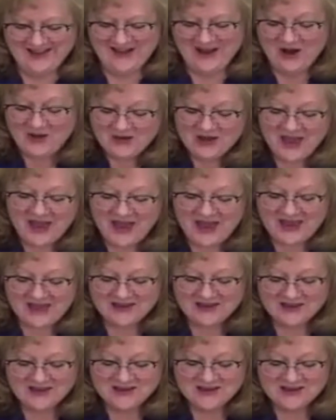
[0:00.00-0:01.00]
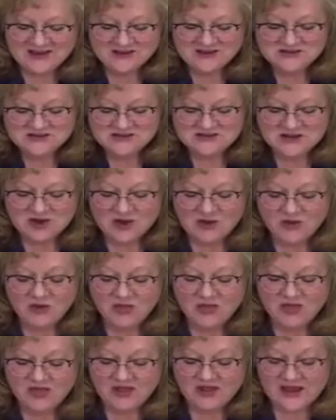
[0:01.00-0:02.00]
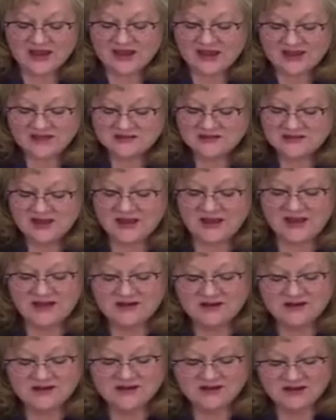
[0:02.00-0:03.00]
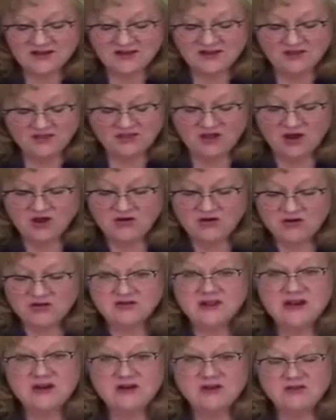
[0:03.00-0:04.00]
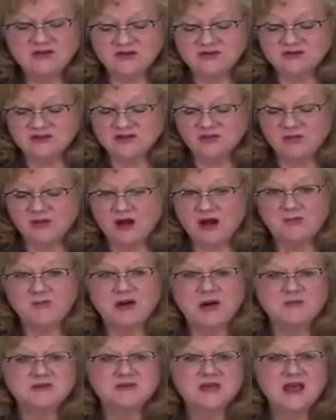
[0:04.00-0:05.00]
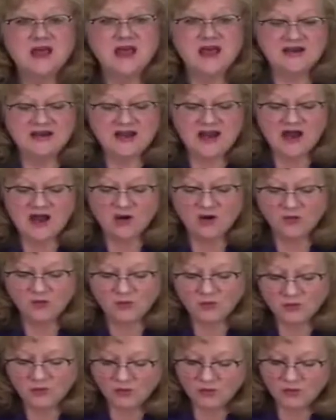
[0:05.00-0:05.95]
Okay, so like I said, here are those little pom-poms. Now,